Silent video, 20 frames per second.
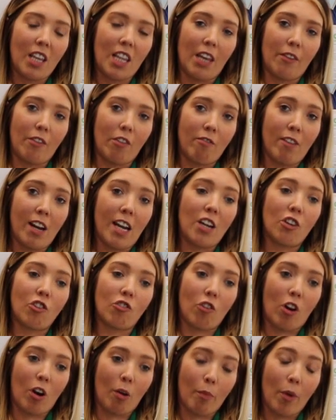They have a really
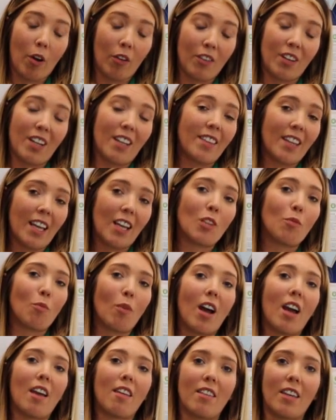strong bond, and that's
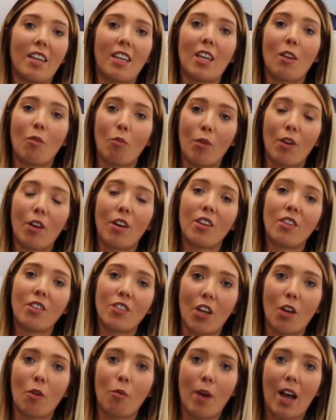why I think it works
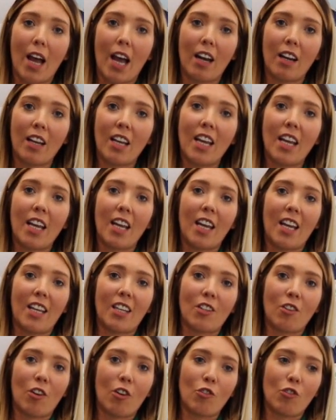so well.
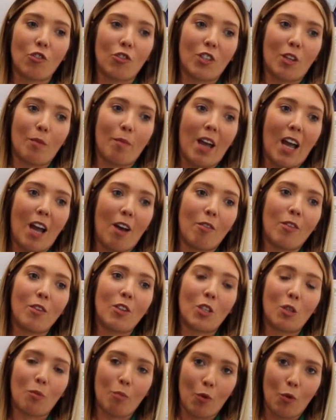It's not just
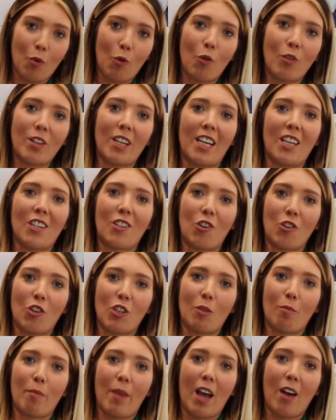about sport, and it's not
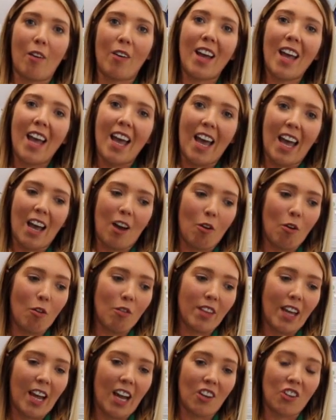just about
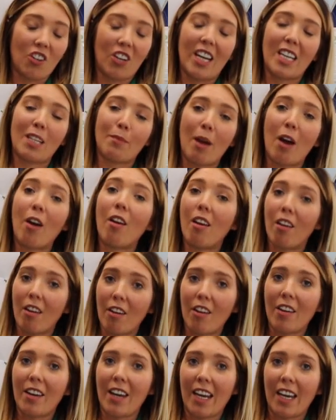health. Actually, it's about
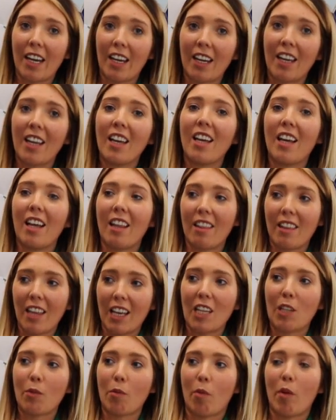learning, and
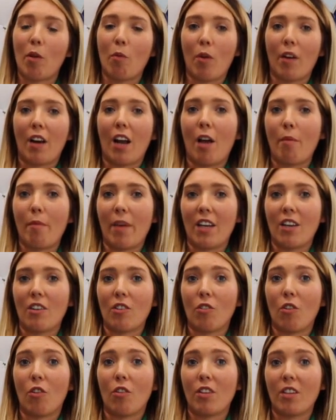that's what we want our
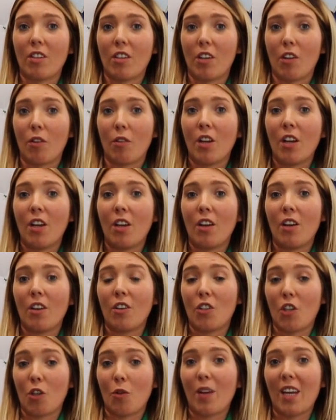mentor to
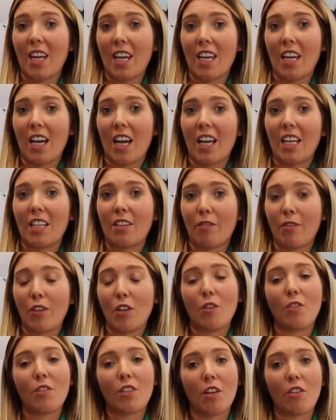do here, is
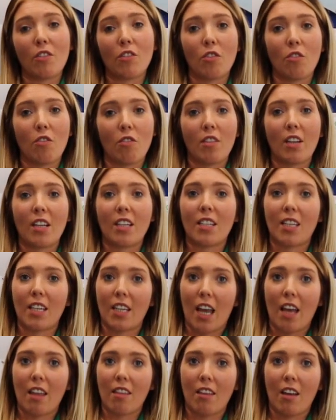fuse those two things
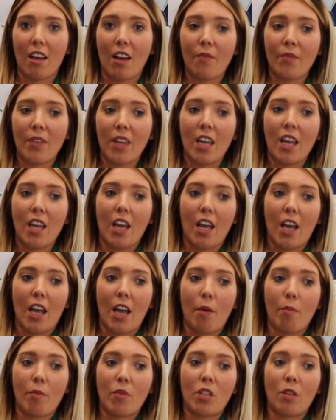together
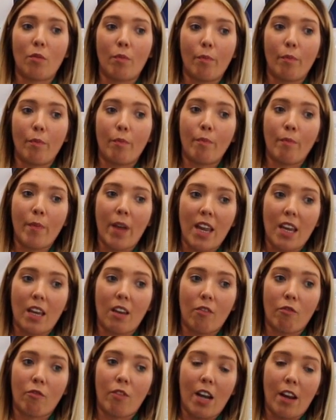to
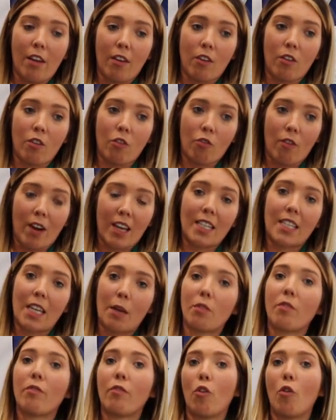make really great
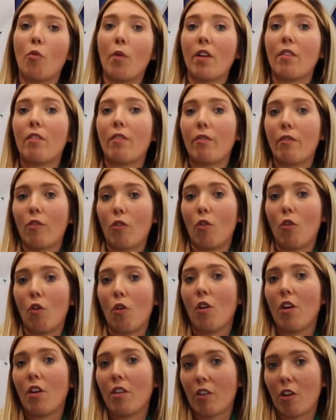steps forward
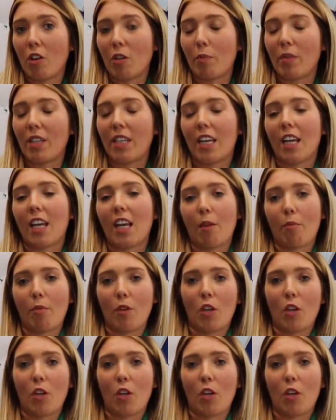for those particular